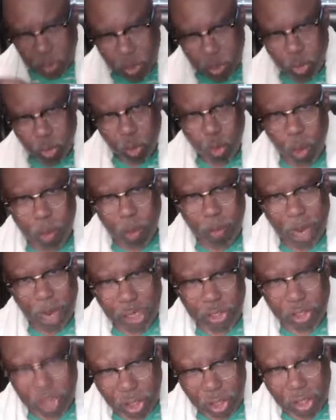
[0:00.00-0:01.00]
when my
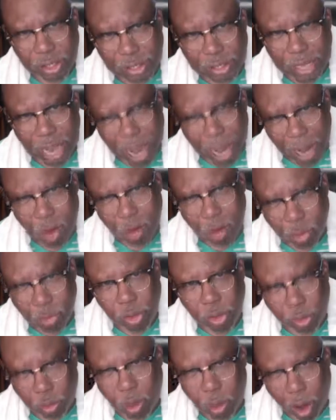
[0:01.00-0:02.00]
son died
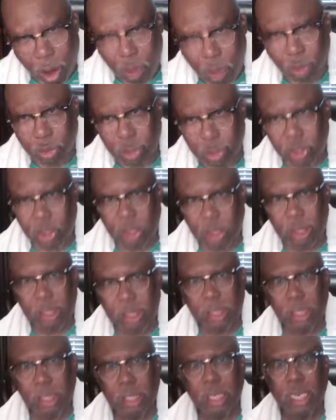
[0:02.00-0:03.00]
on the cross
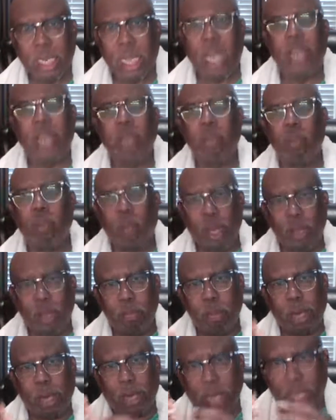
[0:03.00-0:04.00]
and we
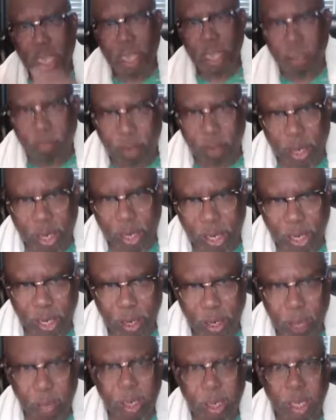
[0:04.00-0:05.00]
believe in
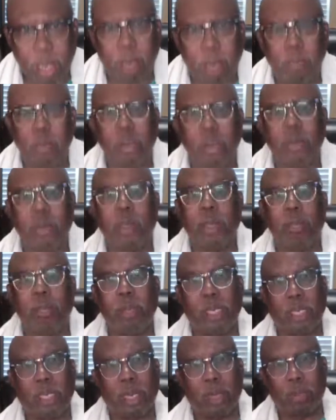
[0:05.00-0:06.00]
him and we, we
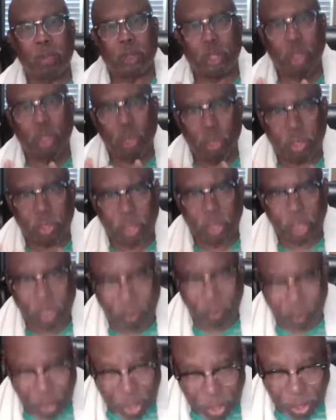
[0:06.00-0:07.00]
become children
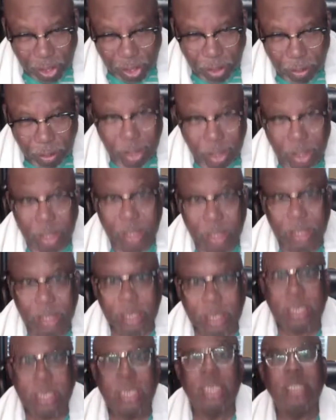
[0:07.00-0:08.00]
of him
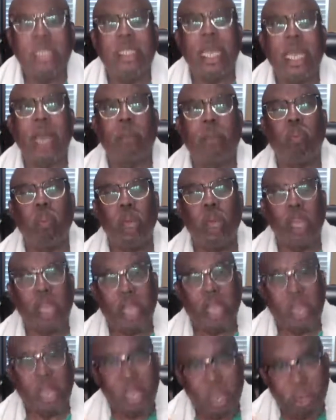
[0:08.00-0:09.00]
that
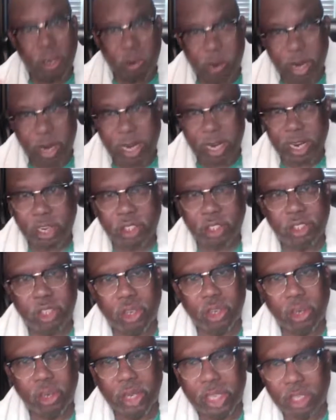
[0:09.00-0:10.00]
we enter
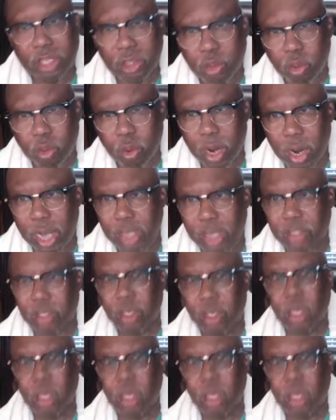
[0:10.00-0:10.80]
into his rest.